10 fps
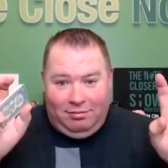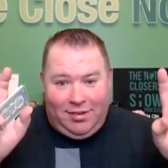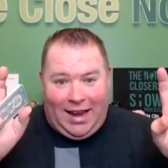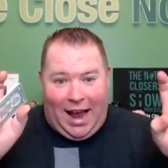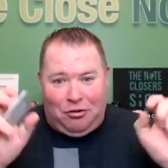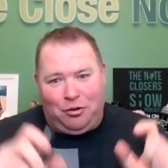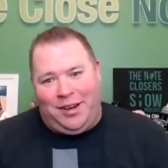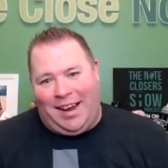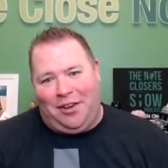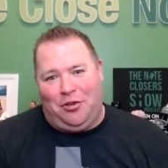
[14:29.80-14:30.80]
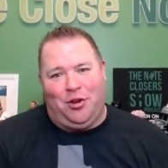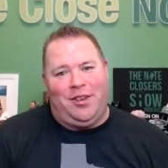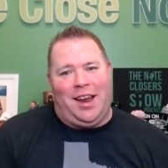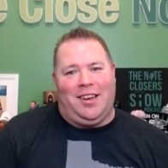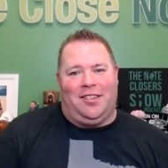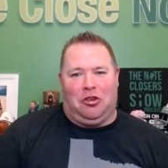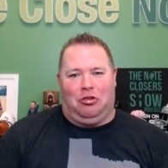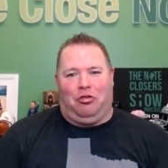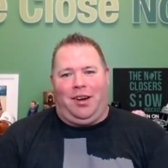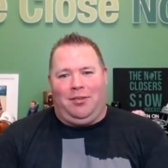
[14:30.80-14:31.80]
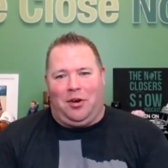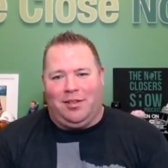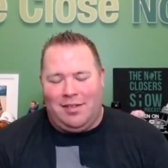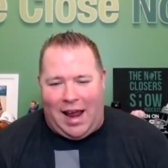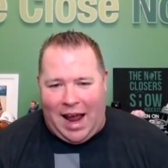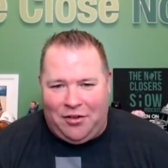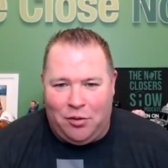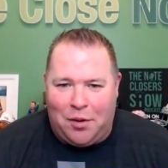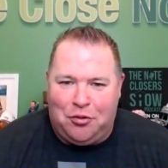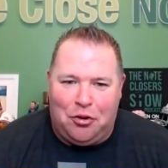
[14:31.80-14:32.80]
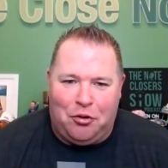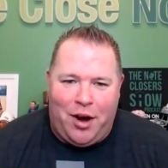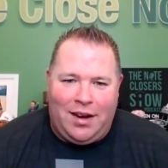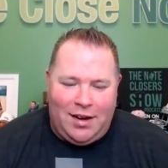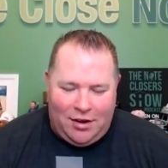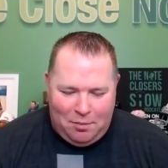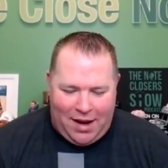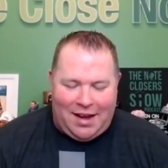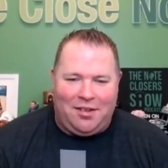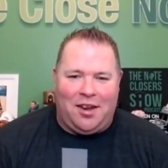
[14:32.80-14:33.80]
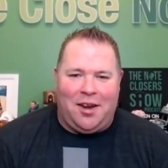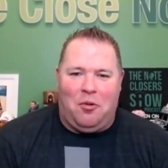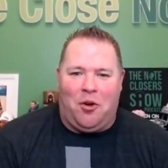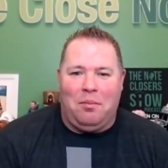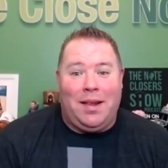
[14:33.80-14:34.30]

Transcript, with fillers: casualty, I guess you could say, to Sixth Street, where they had too much to drink and didn't make it Sunday morning.